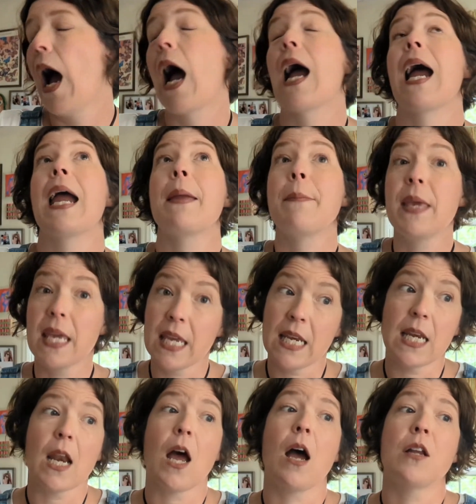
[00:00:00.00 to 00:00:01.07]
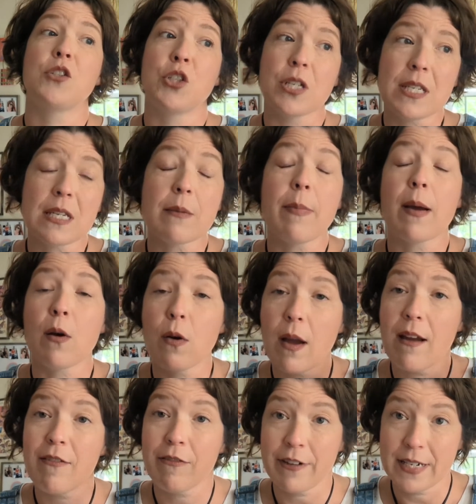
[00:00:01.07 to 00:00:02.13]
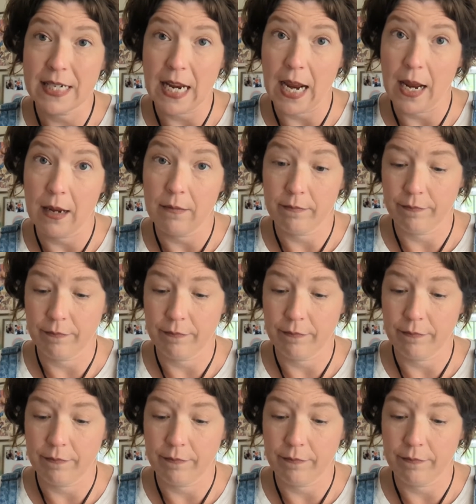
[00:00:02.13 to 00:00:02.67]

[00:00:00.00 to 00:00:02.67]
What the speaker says: I mean just about every day.